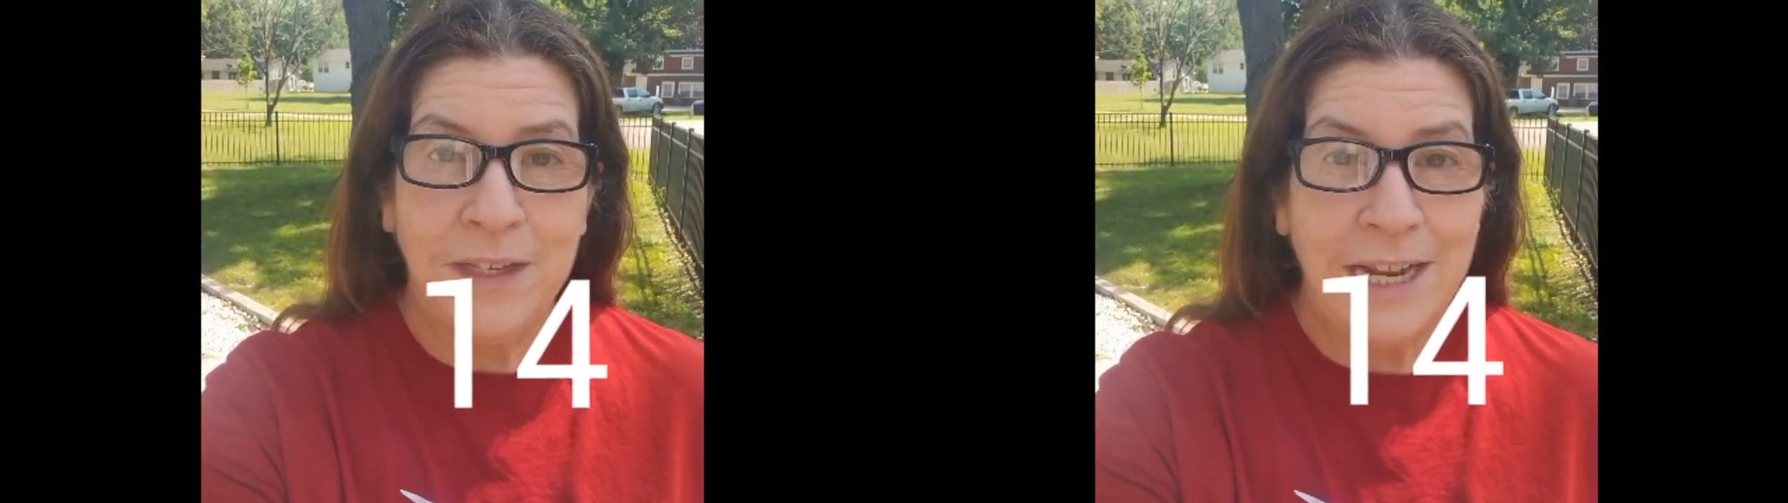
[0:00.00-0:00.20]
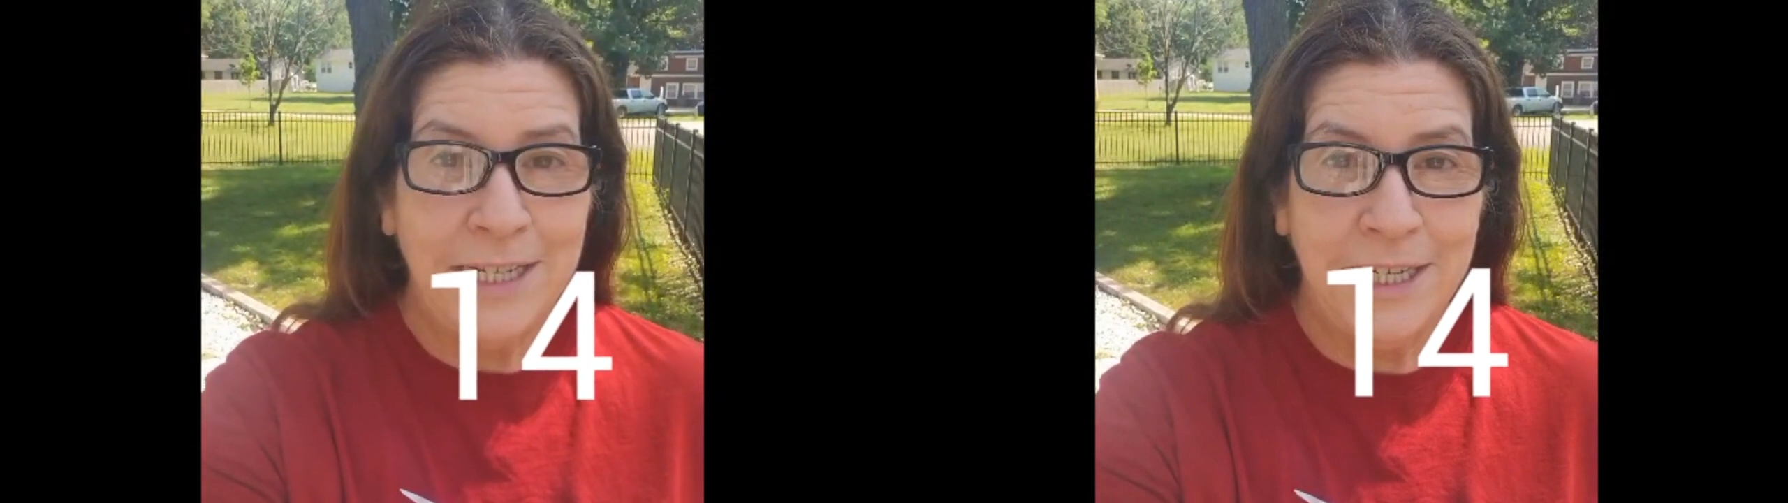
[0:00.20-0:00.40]
of
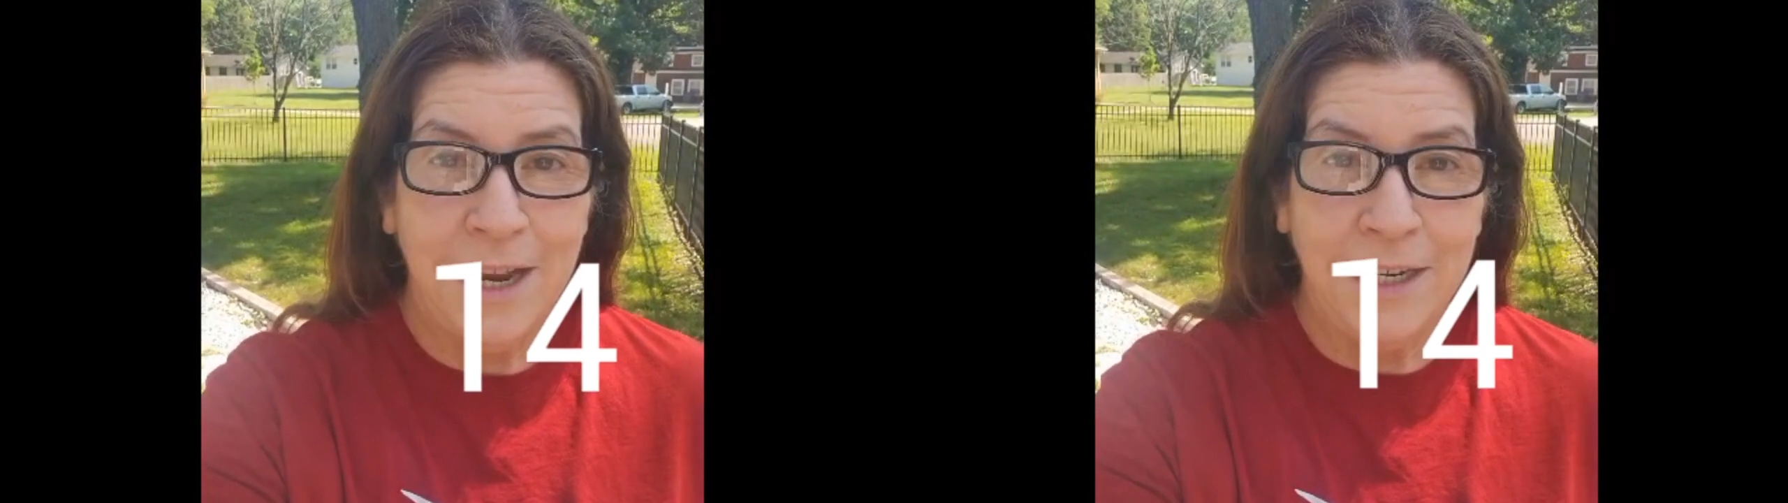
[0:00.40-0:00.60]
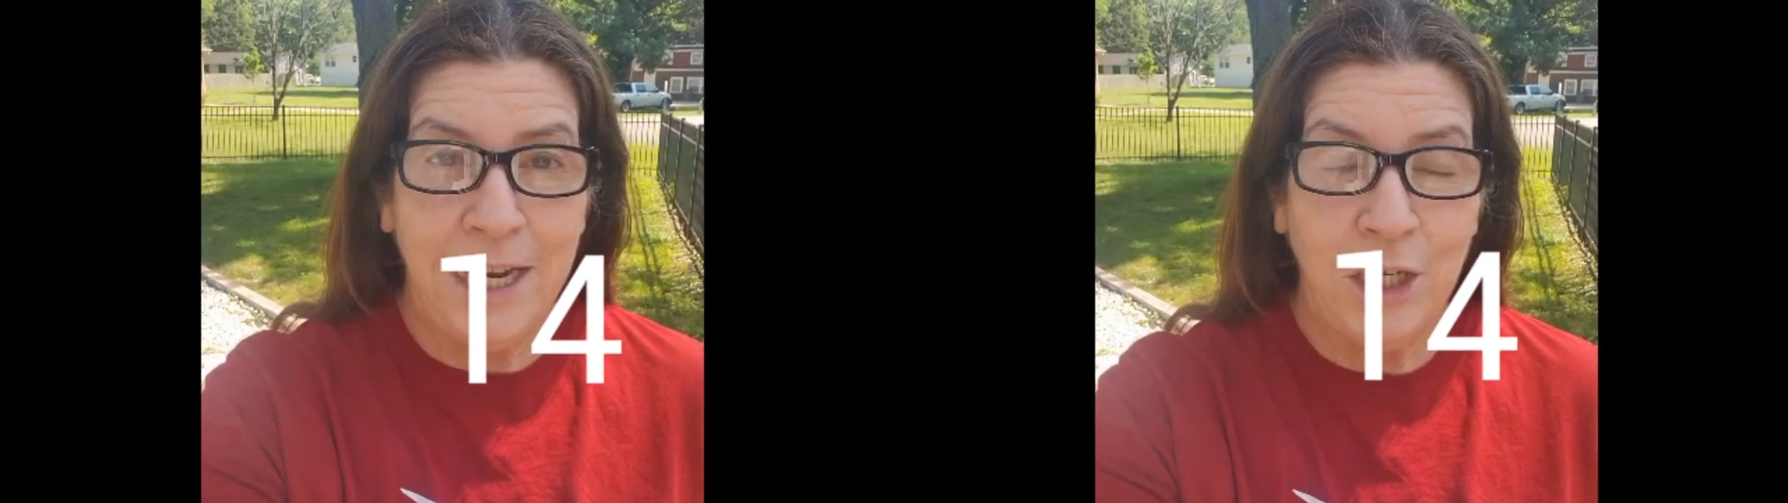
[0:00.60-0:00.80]
the
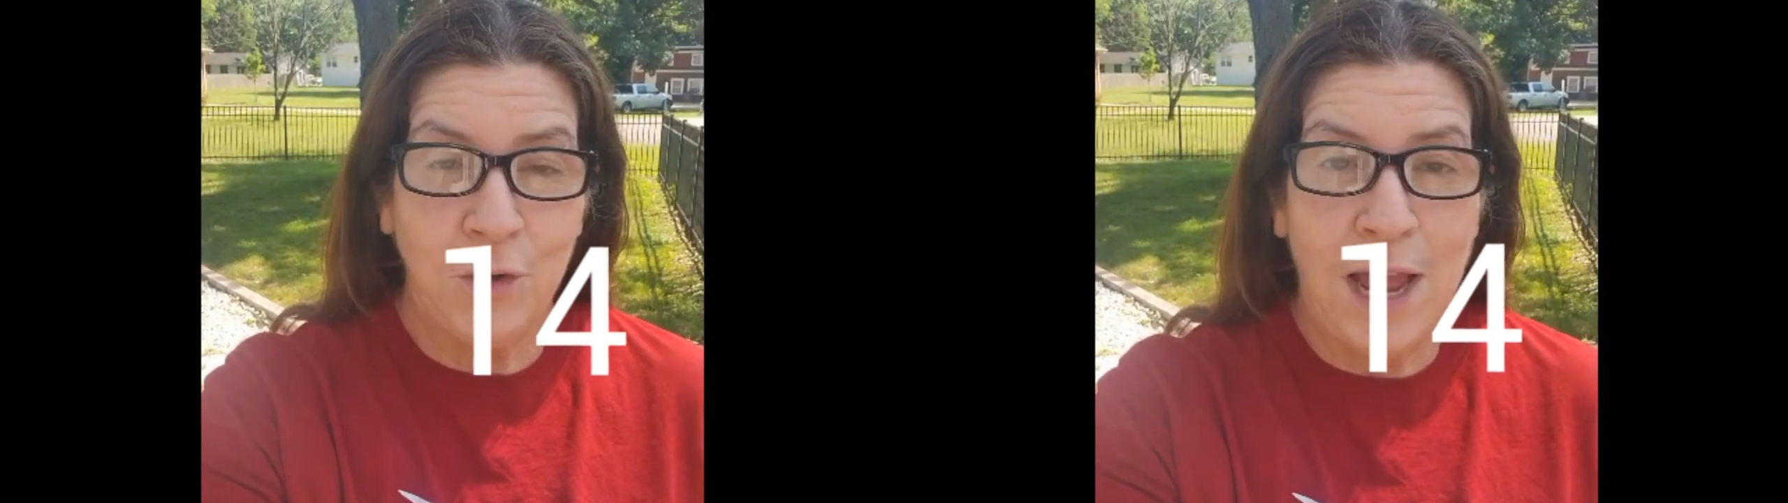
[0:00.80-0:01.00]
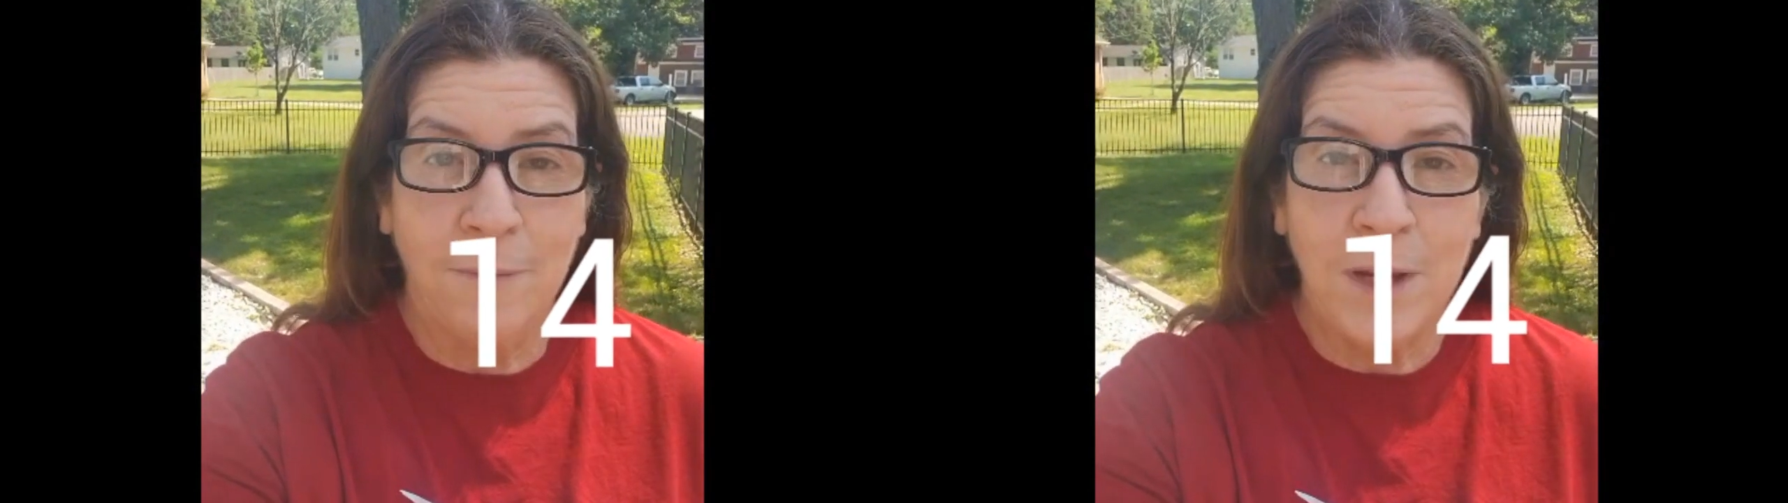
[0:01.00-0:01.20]
1998
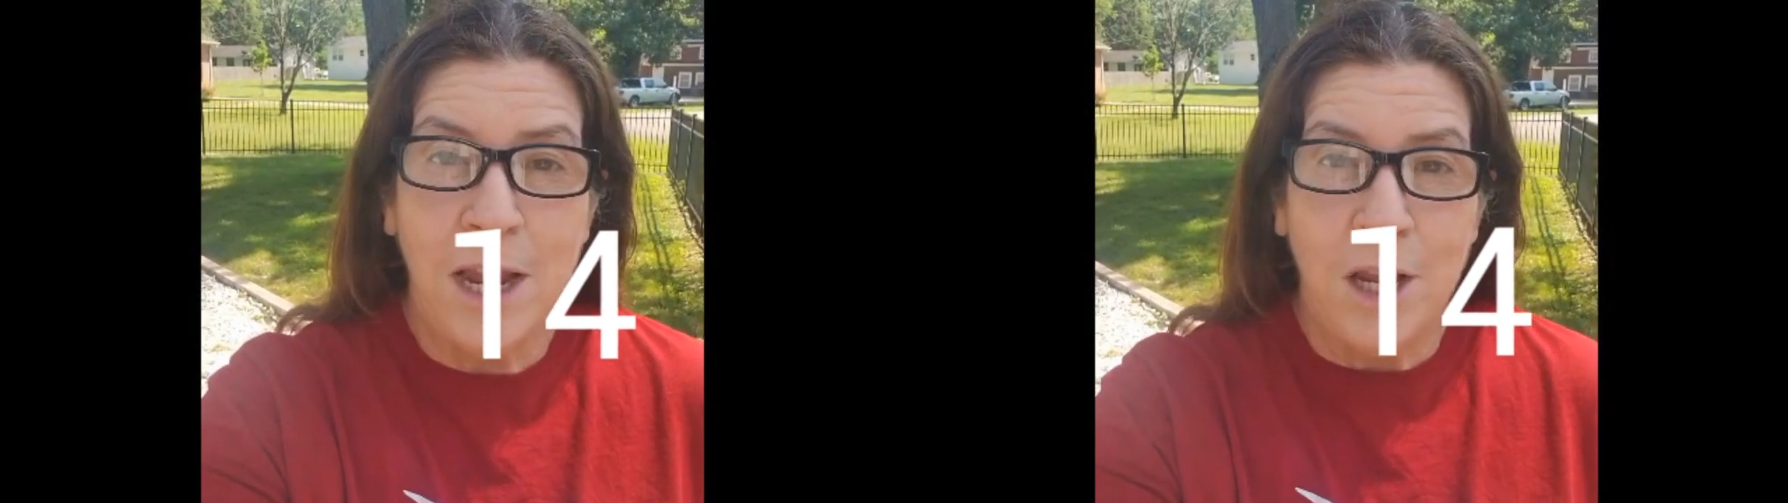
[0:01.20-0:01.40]
draft.